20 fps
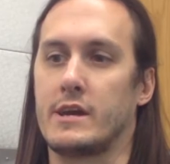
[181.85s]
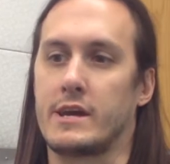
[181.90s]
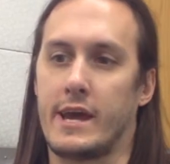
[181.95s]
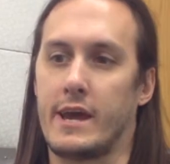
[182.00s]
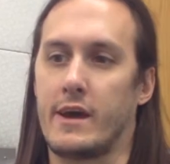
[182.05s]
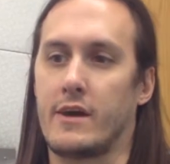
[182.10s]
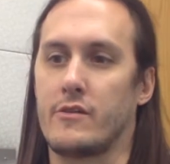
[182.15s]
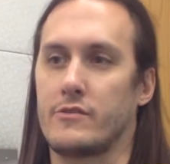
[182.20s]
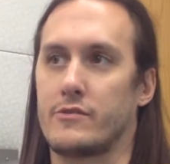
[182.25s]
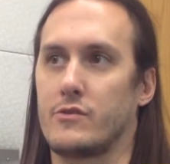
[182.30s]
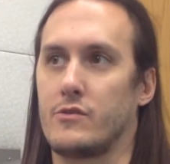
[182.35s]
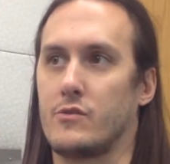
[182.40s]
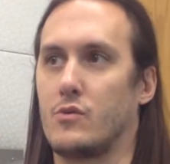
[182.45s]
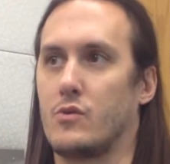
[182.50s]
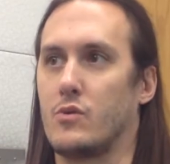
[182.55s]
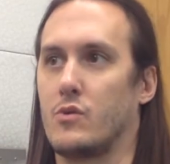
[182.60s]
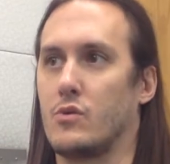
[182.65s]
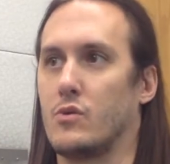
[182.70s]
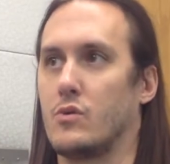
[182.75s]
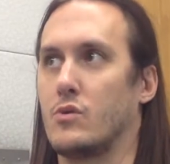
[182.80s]
the account,
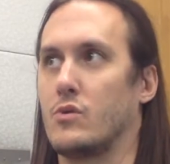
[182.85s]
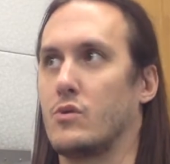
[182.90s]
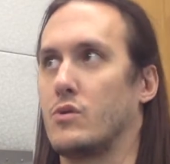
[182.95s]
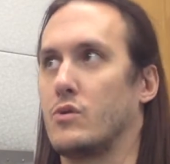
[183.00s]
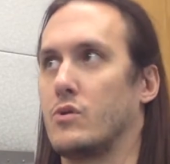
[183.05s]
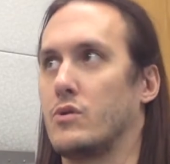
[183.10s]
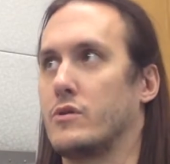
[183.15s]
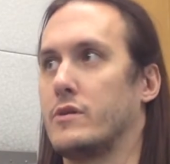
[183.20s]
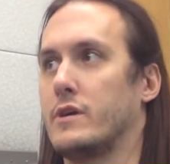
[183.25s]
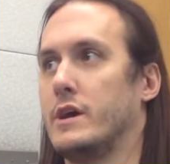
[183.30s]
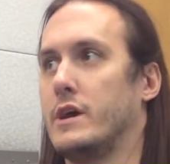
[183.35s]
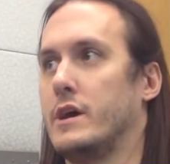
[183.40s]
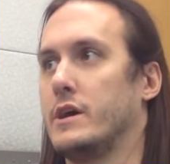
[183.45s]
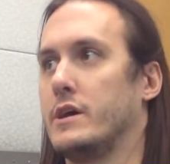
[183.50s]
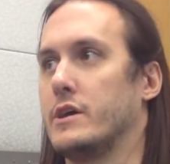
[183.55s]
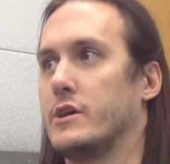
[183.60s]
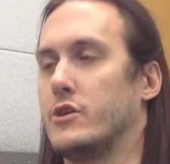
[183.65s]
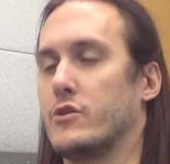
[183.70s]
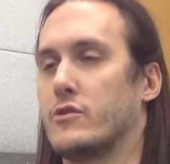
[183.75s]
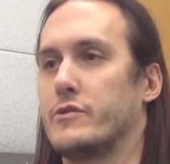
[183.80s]
or
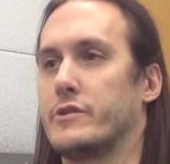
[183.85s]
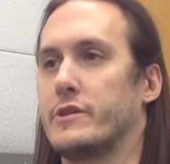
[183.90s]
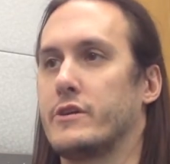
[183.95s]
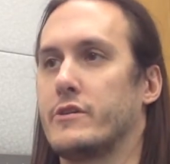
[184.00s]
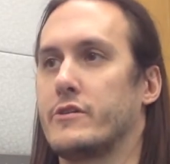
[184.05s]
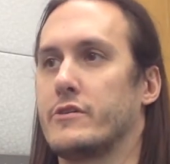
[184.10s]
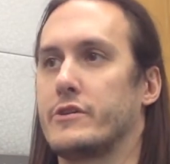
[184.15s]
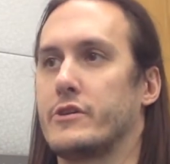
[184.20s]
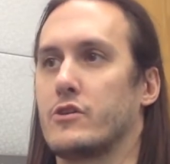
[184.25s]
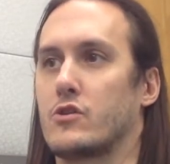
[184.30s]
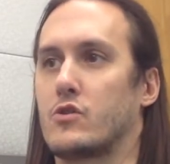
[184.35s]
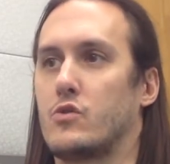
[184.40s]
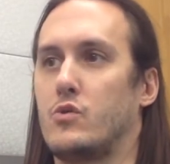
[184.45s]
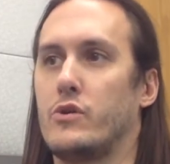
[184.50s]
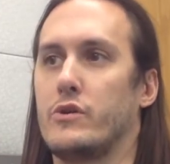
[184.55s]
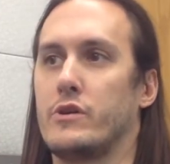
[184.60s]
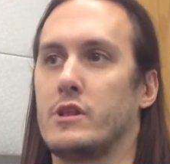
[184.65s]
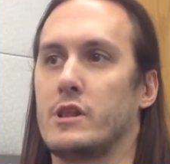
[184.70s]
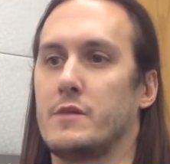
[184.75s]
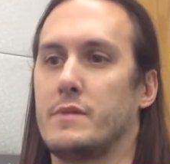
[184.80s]
you're near your
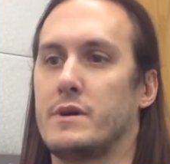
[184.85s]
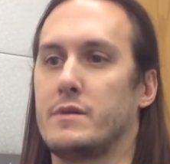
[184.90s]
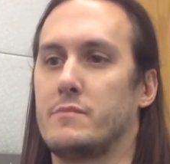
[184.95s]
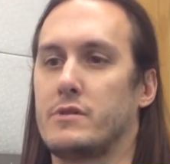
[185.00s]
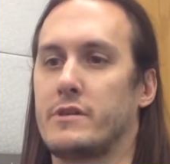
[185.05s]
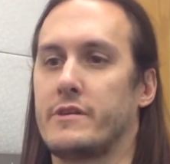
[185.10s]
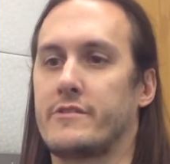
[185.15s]
quota limit,